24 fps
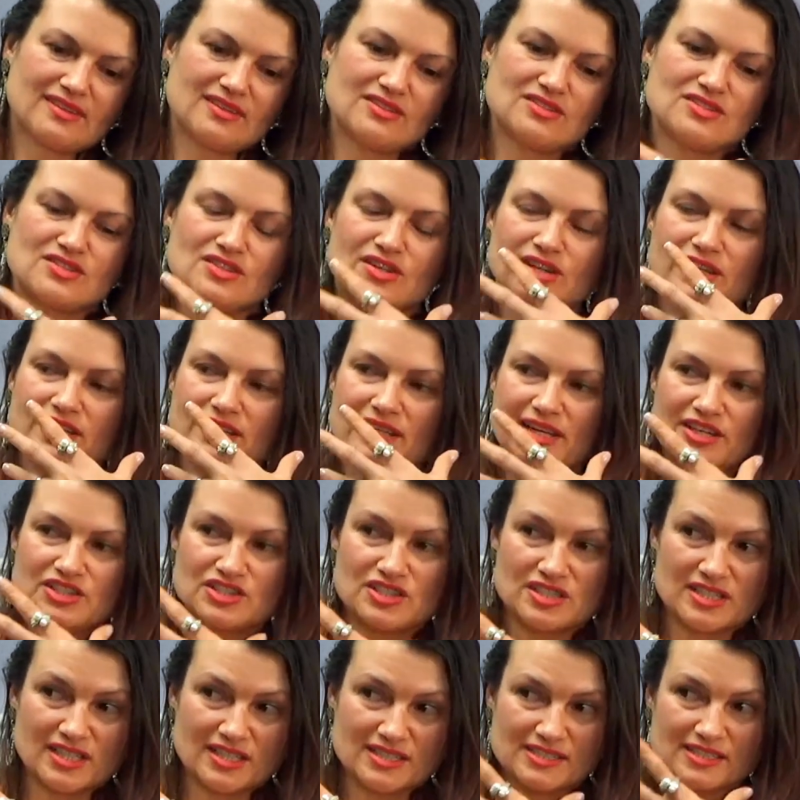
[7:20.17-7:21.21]
the
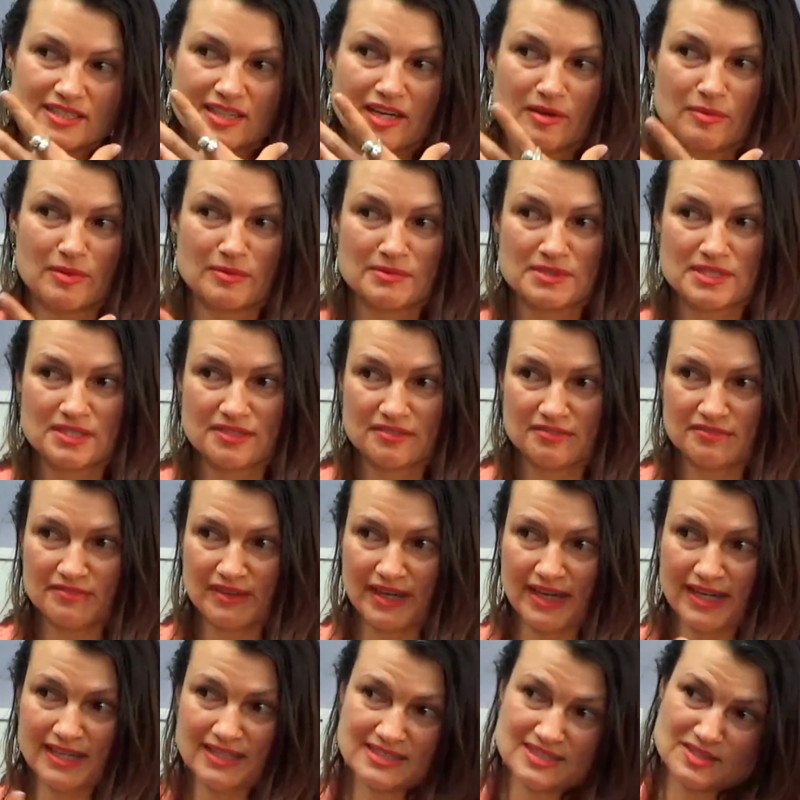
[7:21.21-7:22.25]
circulation needs to come up to the
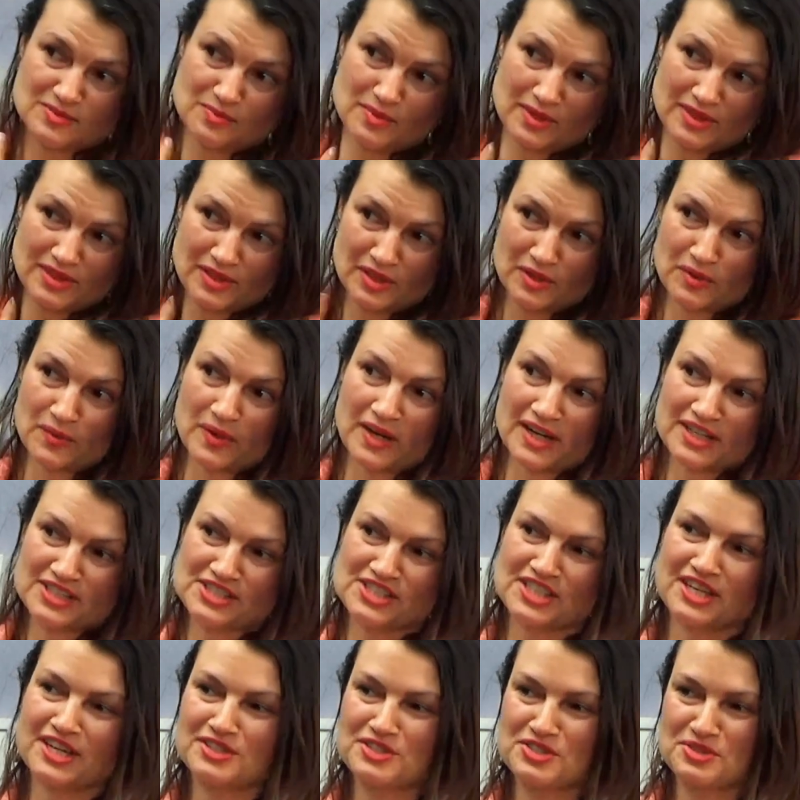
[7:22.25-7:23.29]
face with the gua
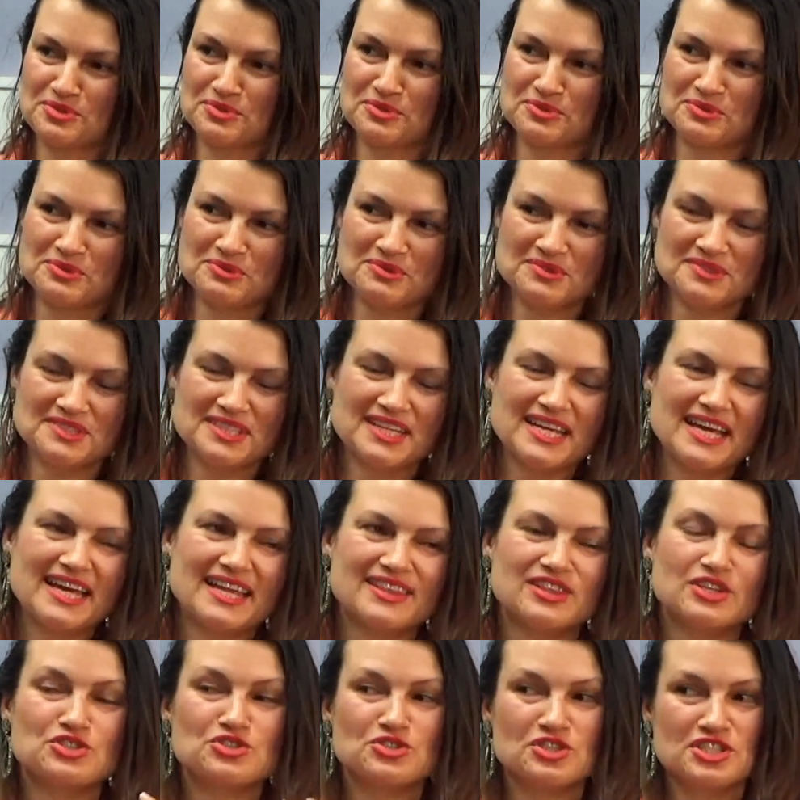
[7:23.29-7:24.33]
sha tool,
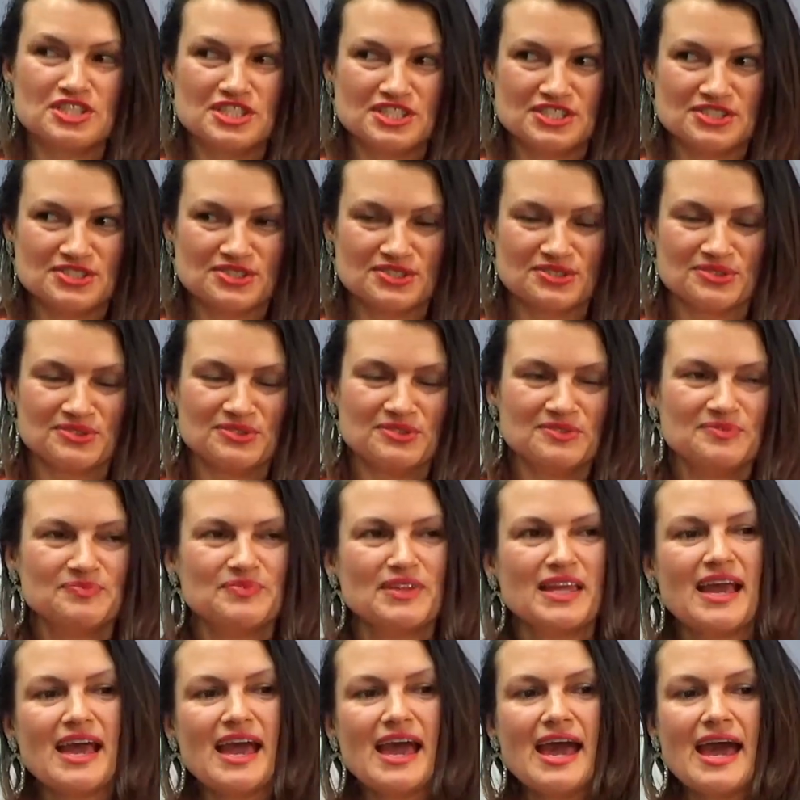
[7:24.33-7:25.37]
the traditional.
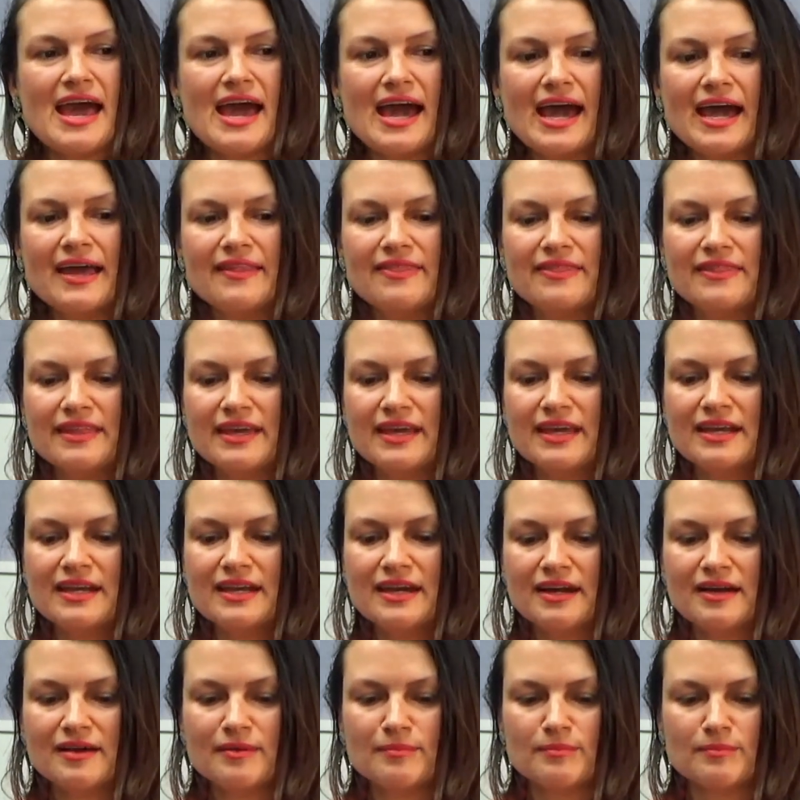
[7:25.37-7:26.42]
And then,
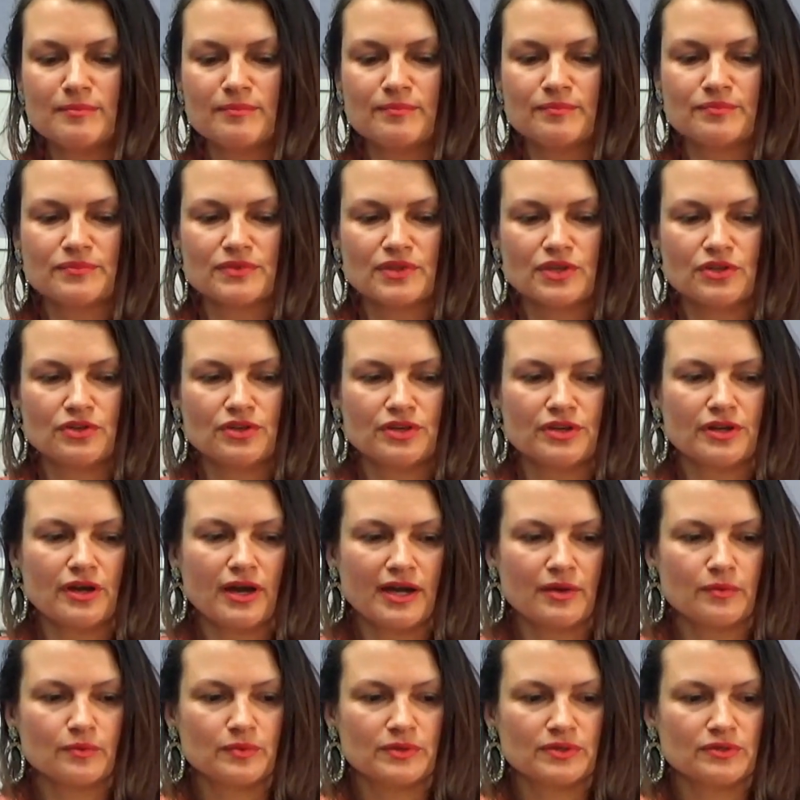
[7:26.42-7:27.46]

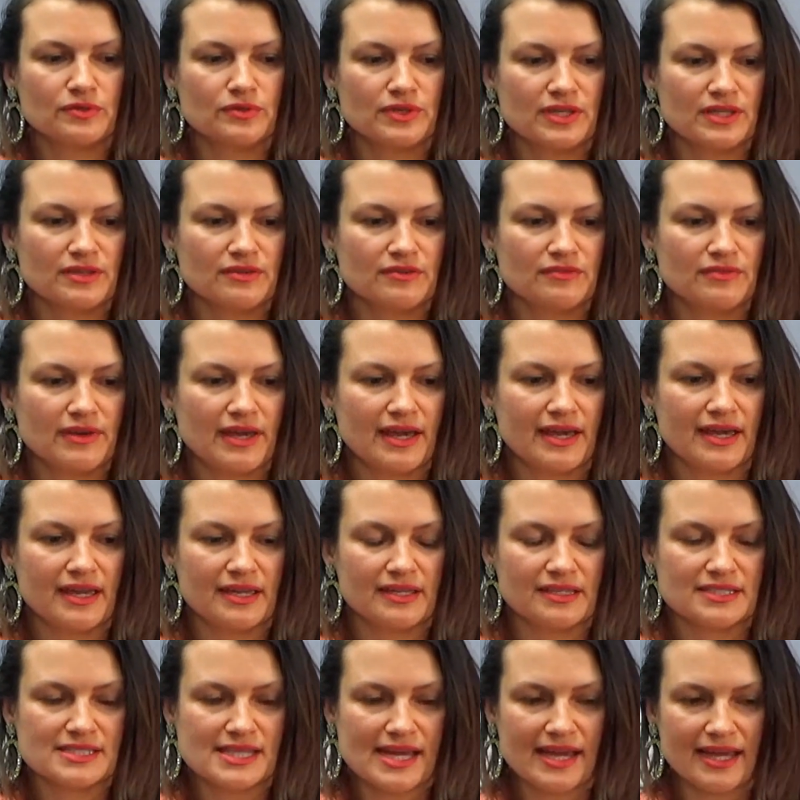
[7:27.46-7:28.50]
I will give
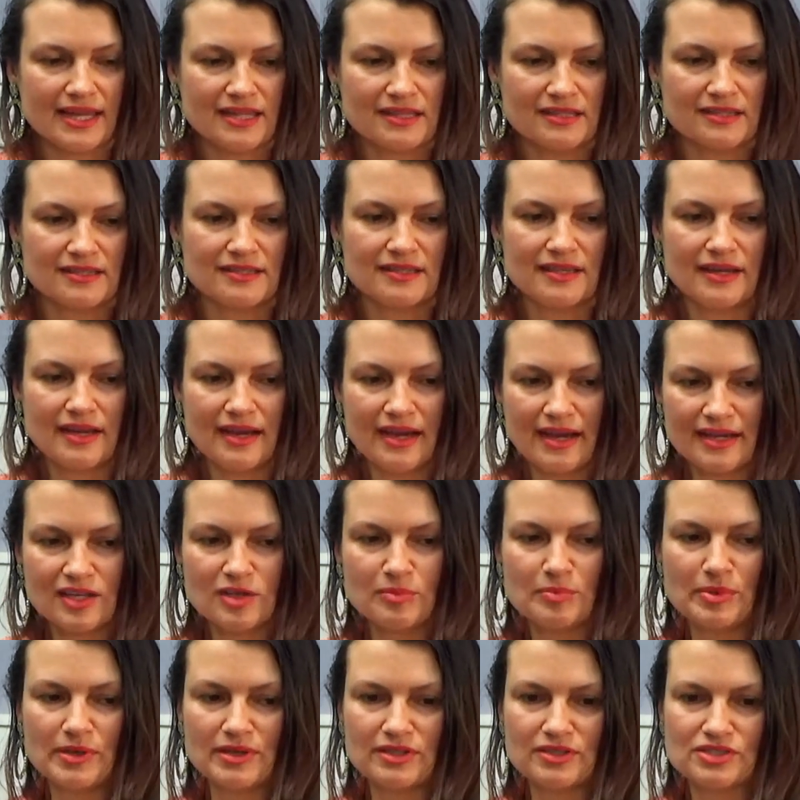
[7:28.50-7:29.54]
a tailored
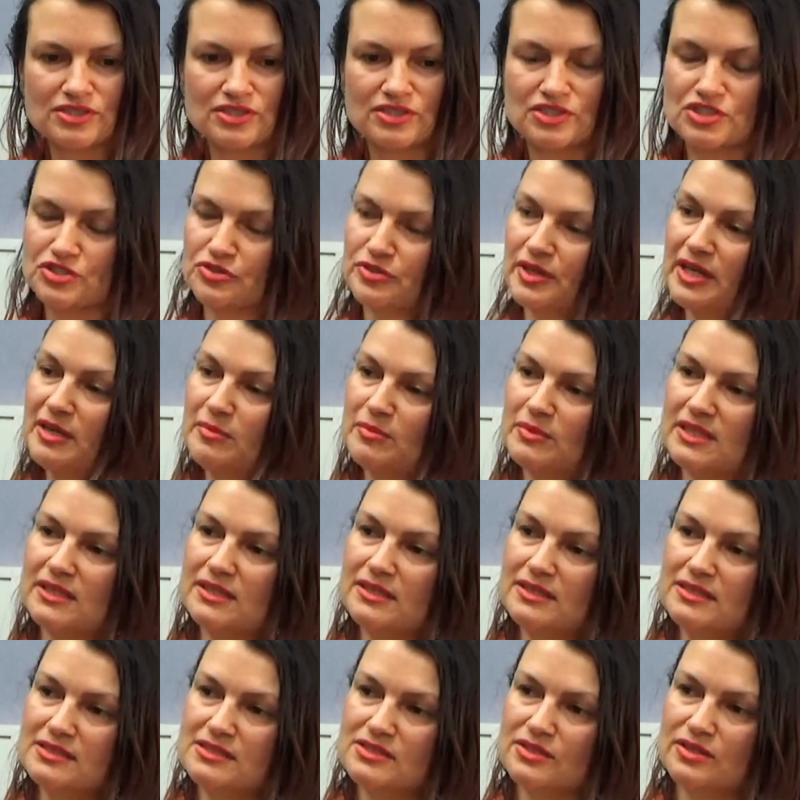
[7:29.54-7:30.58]
acupuncture
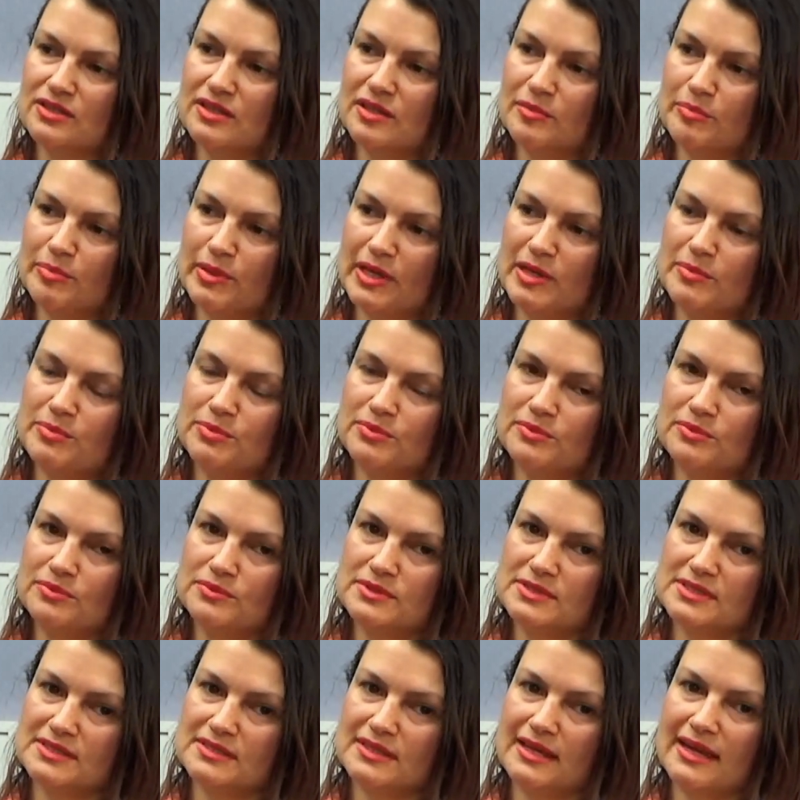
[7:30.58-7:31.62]
treatment so that
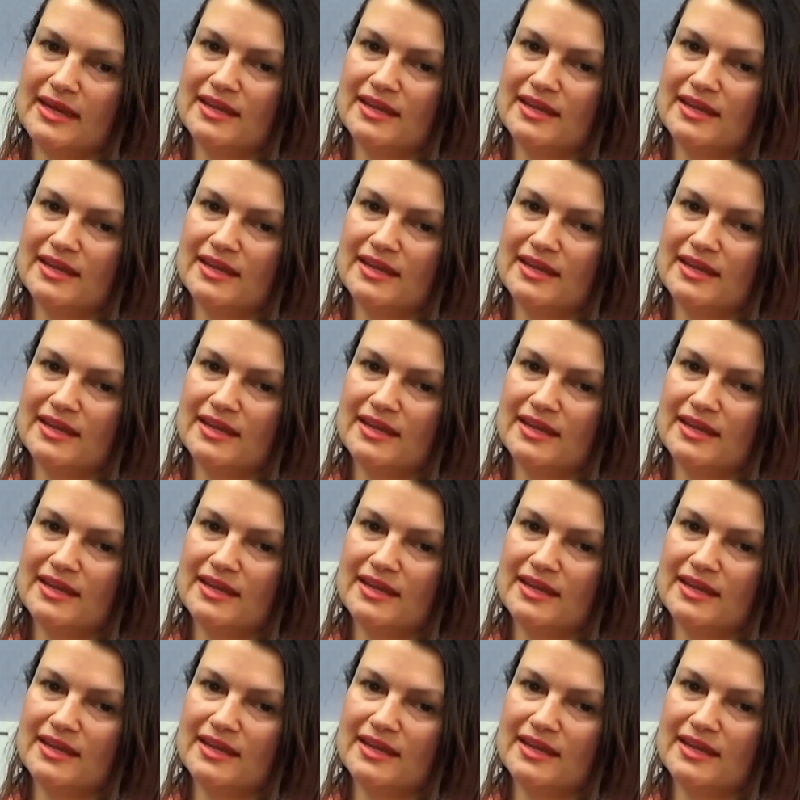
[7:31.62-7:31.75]
people's